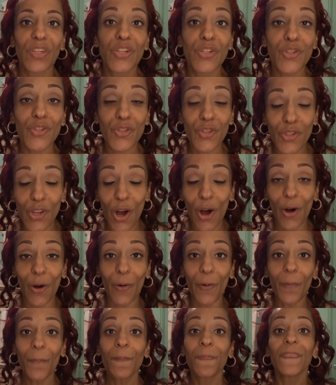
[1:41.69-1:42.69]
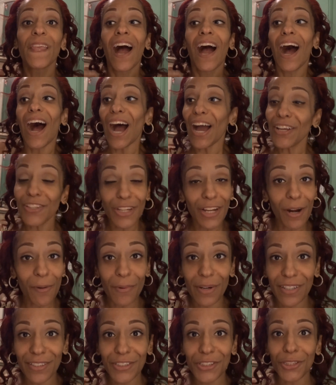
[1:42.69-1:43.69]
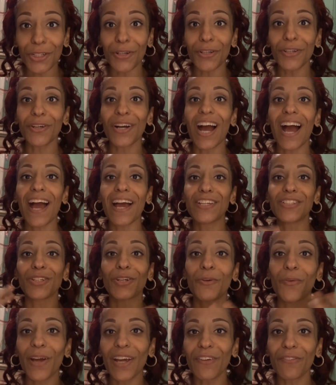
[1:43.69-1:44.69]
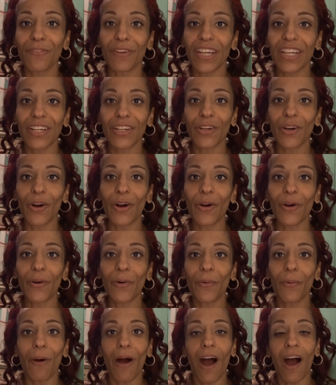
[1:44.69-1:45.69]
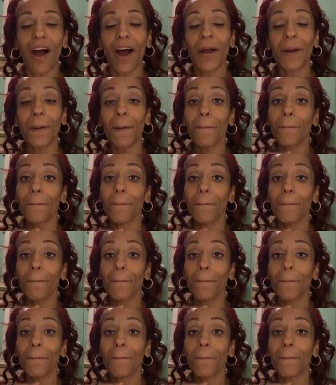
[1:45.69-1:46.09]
So I thought I would show you guys a quick video on